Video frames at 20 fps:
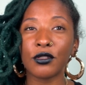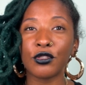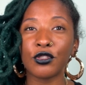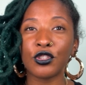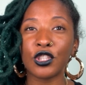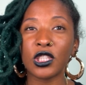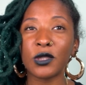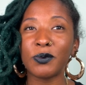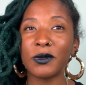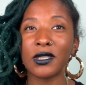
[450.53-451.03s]

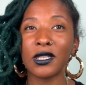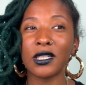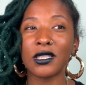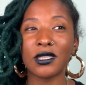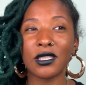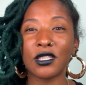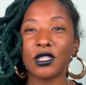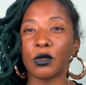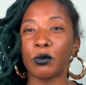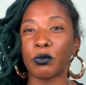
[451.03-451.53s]
just
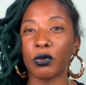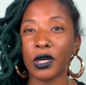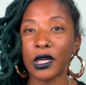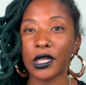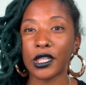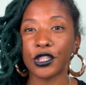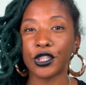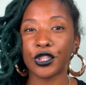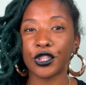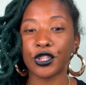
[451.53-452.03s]
because it's a
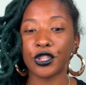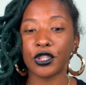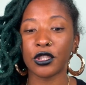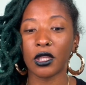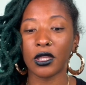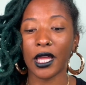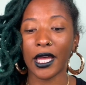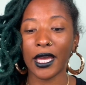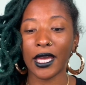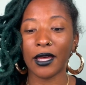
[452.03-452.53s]
brush.
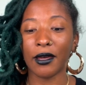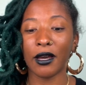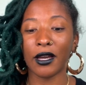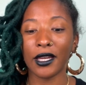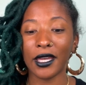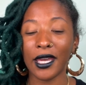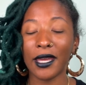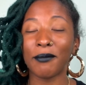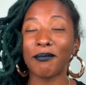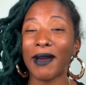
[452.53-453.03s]
Like,
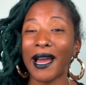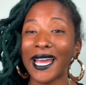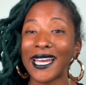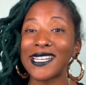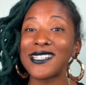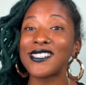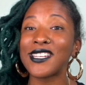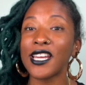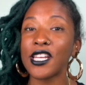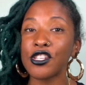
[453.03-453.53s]
again, my
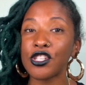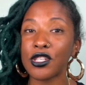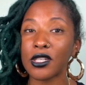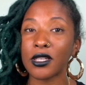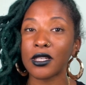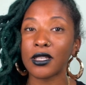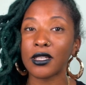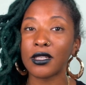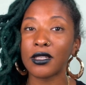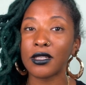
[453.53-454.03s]

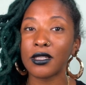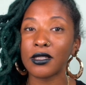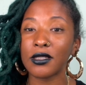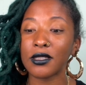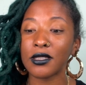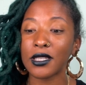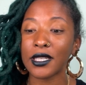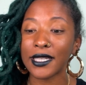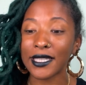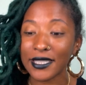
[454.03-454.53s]
intention
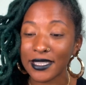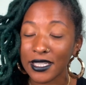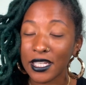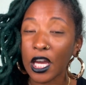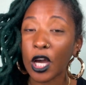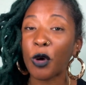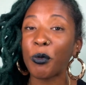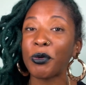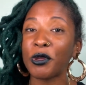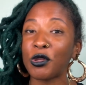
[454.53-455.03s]
is
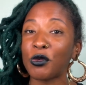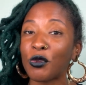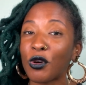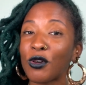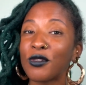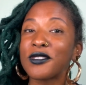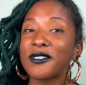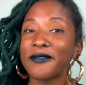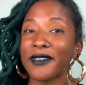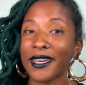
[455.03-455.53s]
helping you
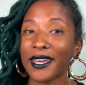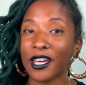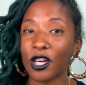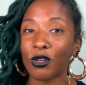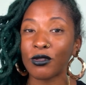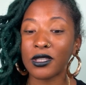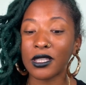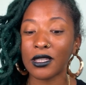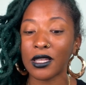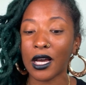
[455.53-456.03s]
cultivate
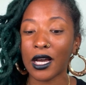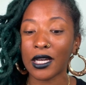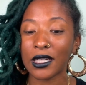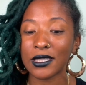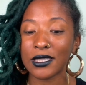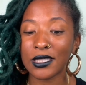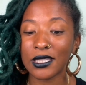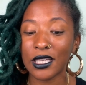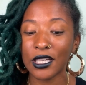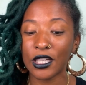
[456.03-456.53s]
healthy
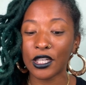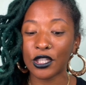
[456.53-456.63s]
locks.